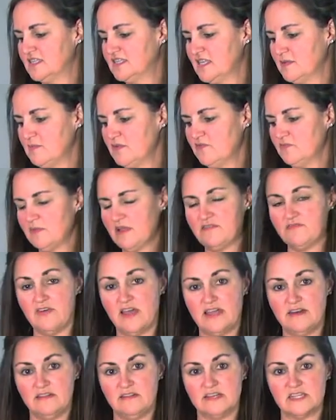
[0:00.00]
some of my
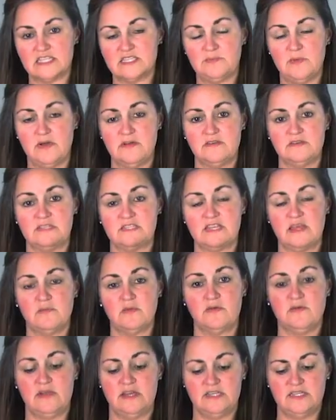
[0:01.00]
vinyl exposed,
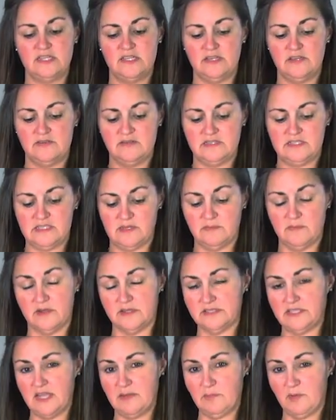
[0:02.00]
I'm going to use some
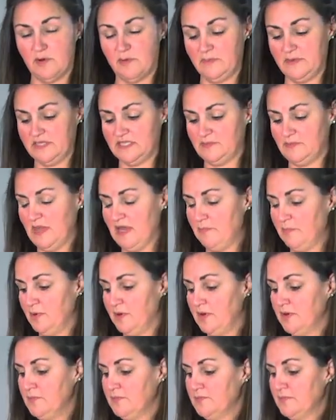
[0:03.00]
multi-purpose
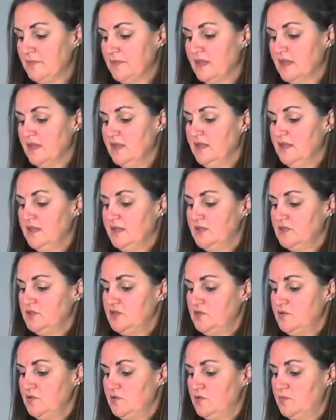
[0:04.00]
paper
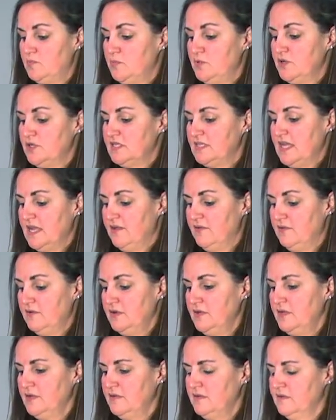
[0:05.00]
to put
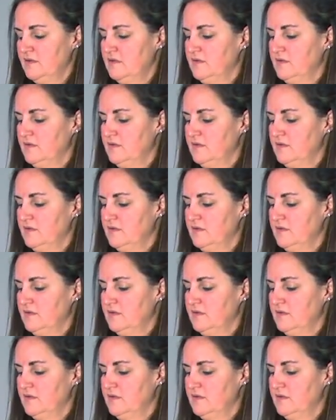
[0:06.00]
down.